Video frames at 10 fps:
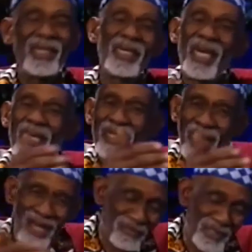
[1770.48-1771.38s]
He ate
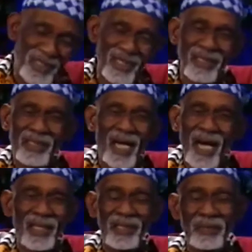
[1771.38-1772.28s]
everything that
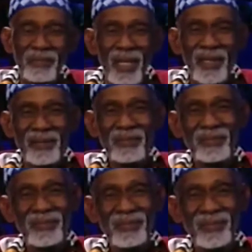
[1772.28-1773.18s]
God didn't make.
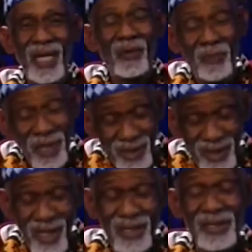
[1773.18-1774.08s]
And when
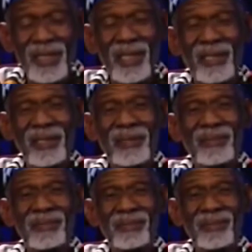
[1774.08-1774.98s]
he got sick,
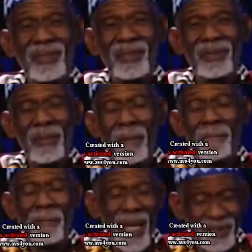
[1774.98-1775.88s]

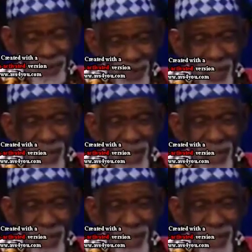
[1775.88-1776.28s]
Pastor